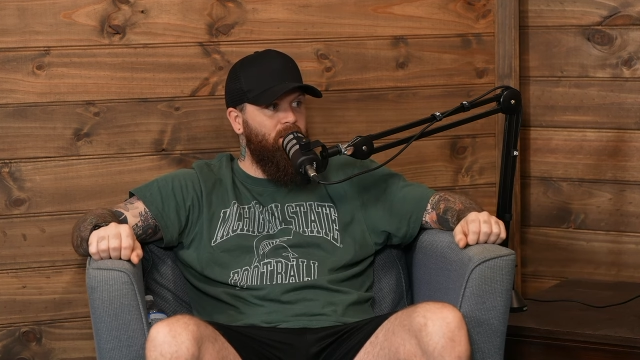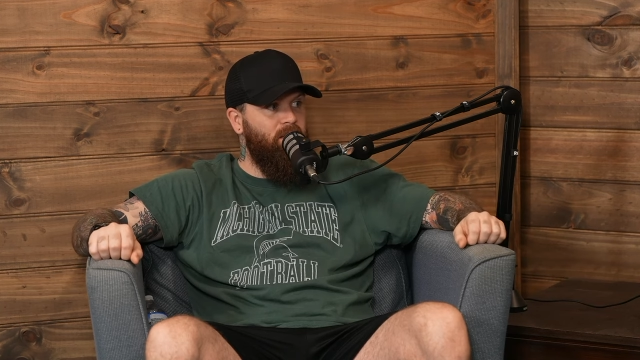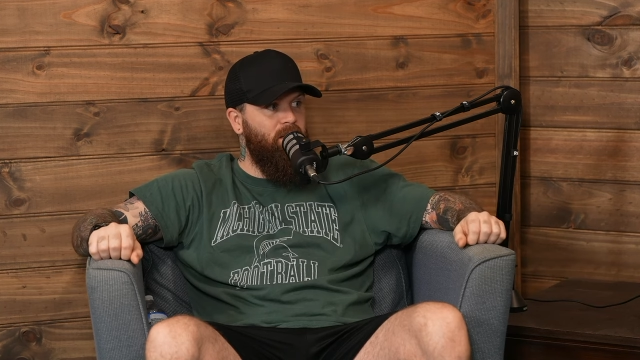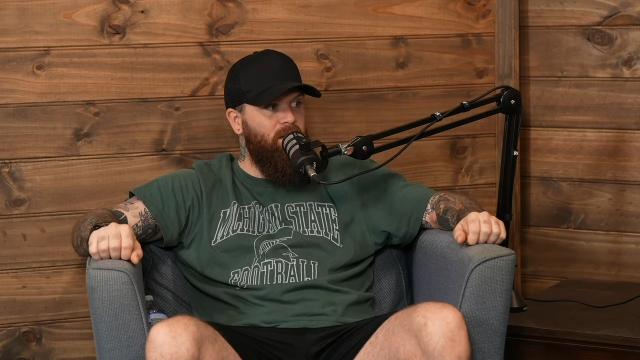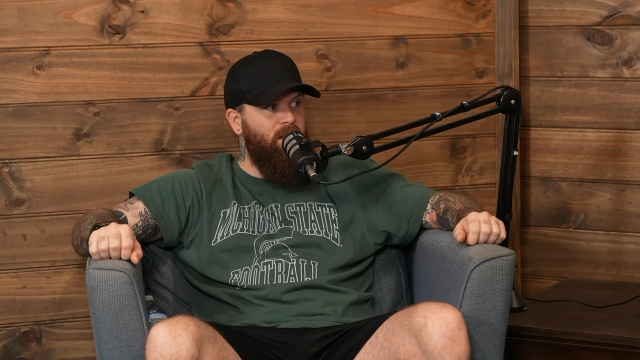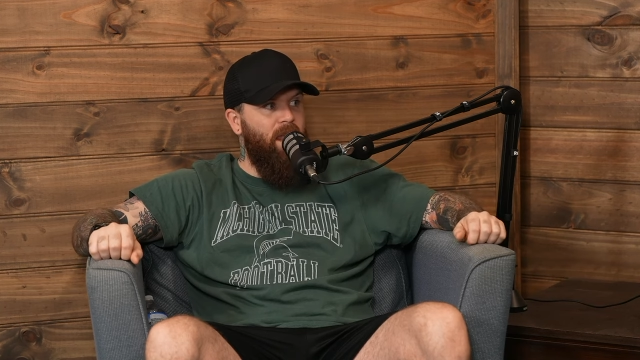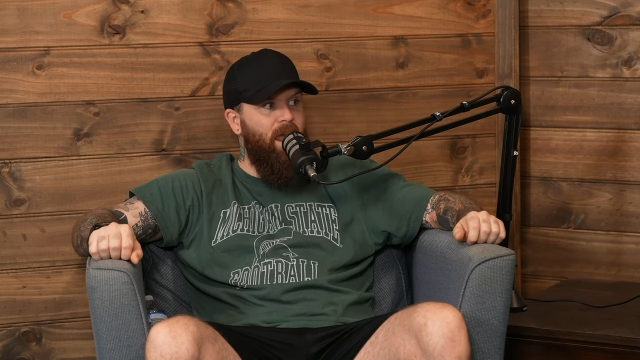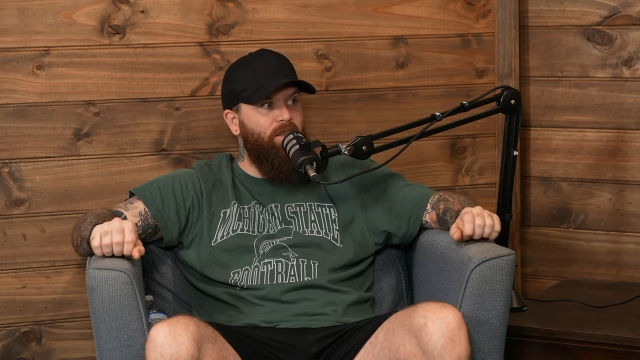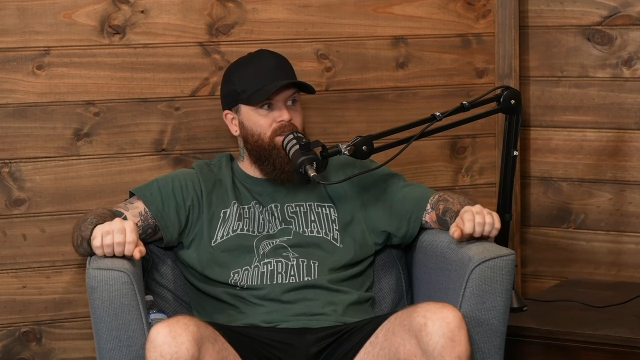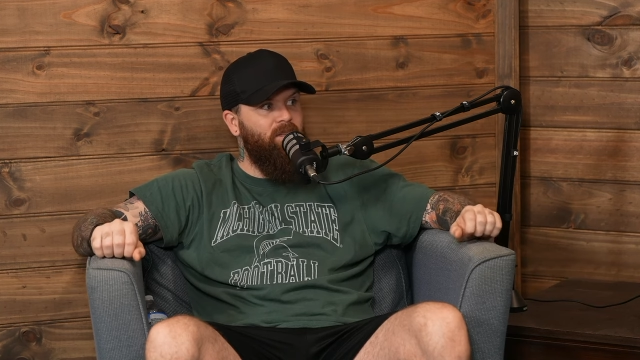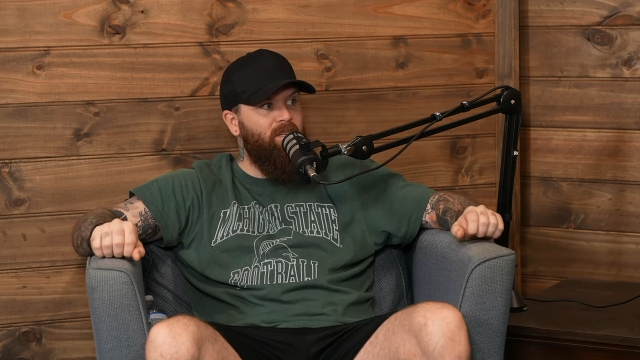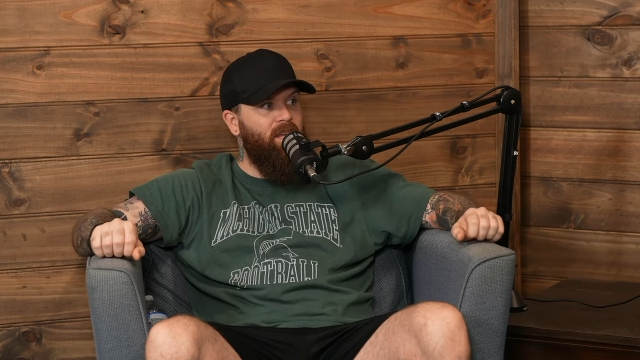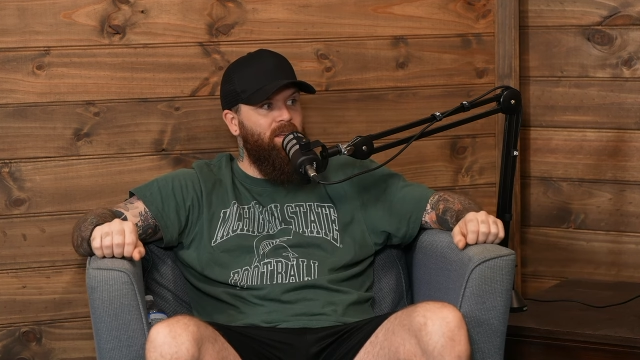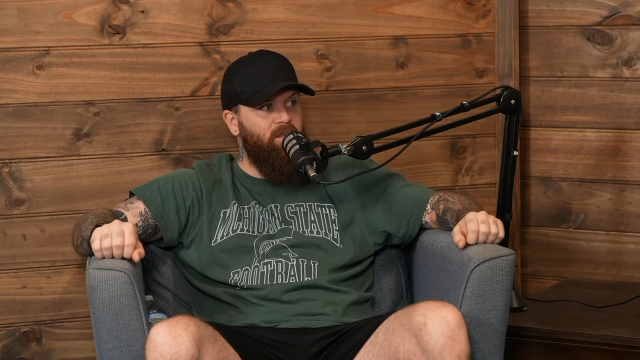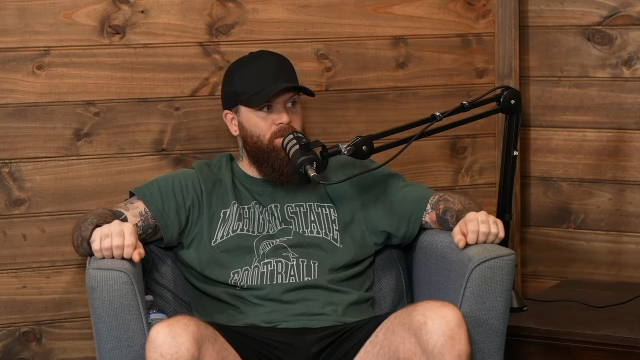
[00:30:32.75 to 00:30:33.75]
Yeah. Now that,
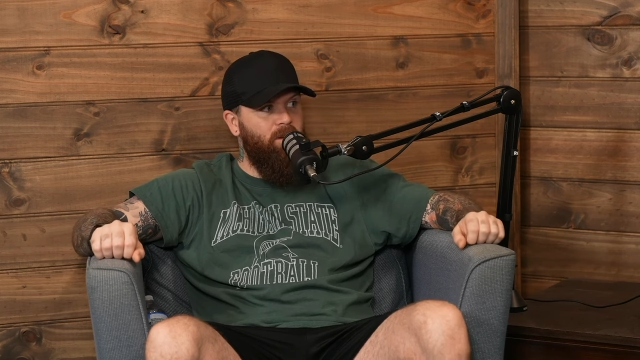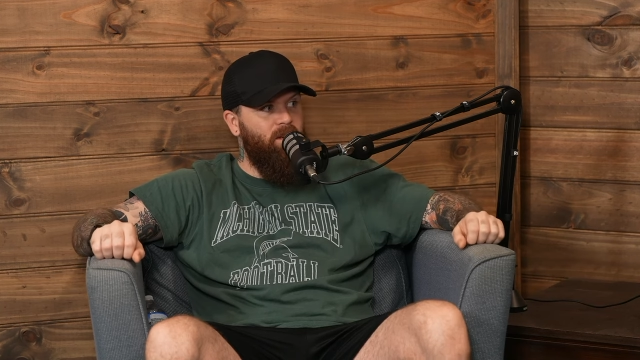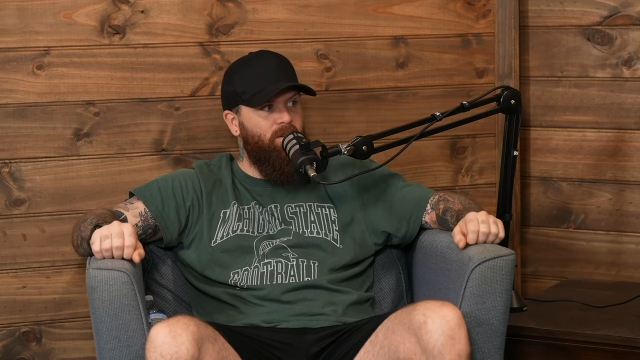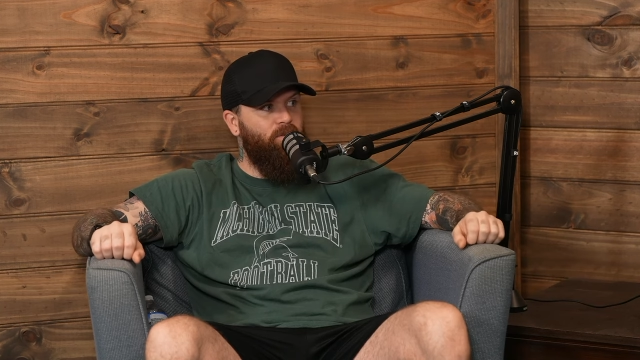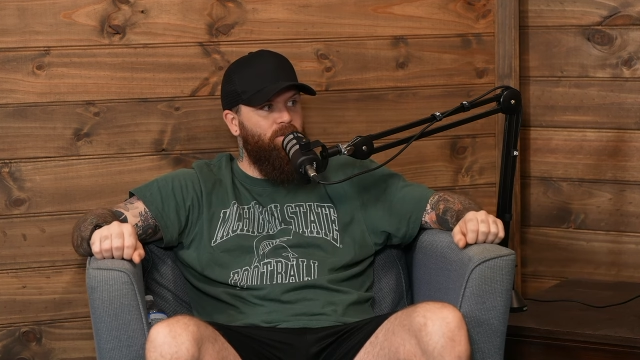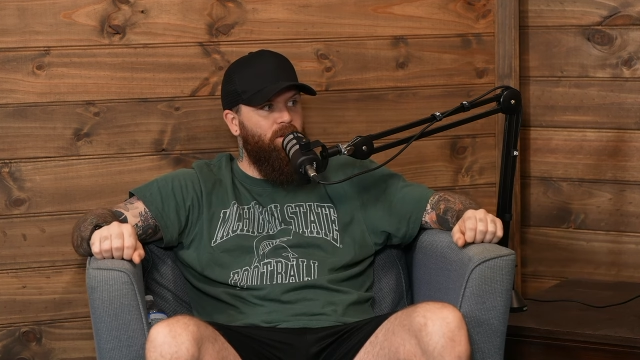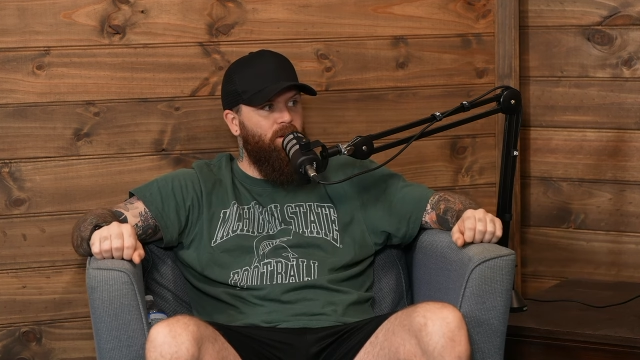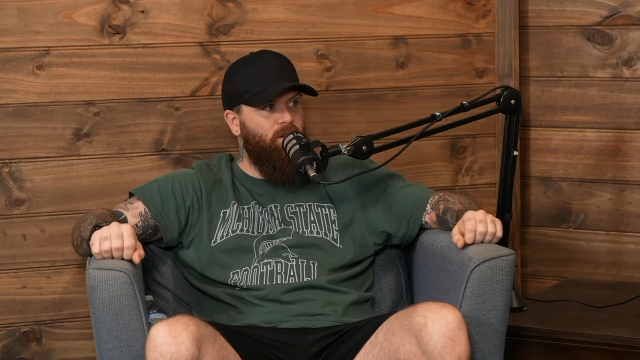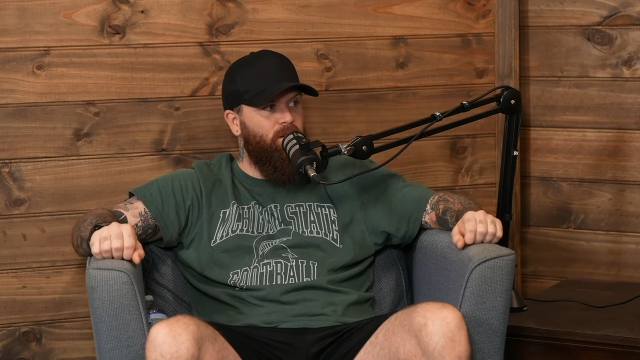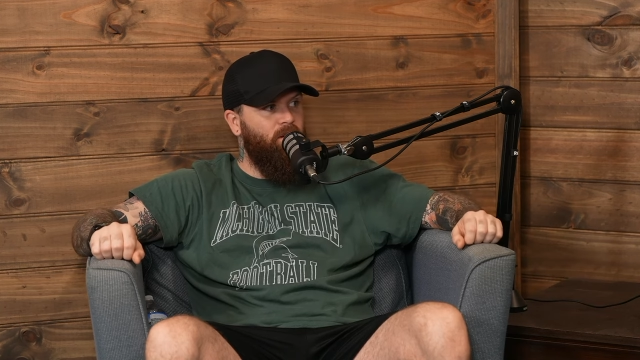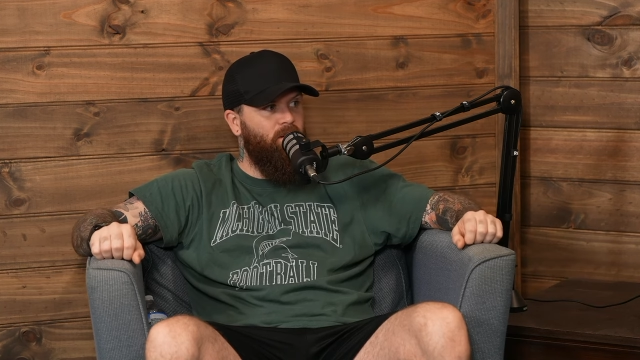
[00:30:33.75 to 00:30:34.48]
this gig's a bit different.